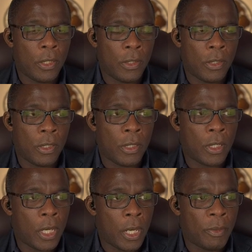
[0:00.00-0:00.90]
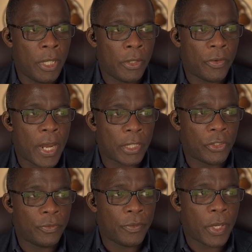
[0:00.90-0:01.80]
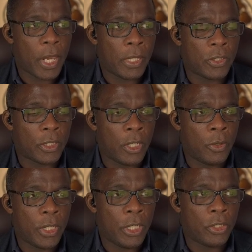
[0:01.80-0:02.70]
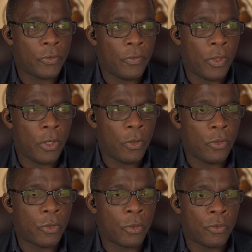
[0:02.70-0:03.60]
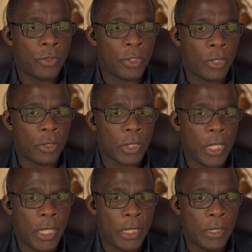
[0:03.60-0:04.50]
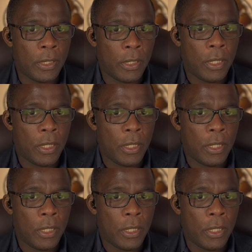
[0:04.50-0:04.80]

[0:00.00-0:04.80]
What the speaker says: the link reaction, and so each of those will result in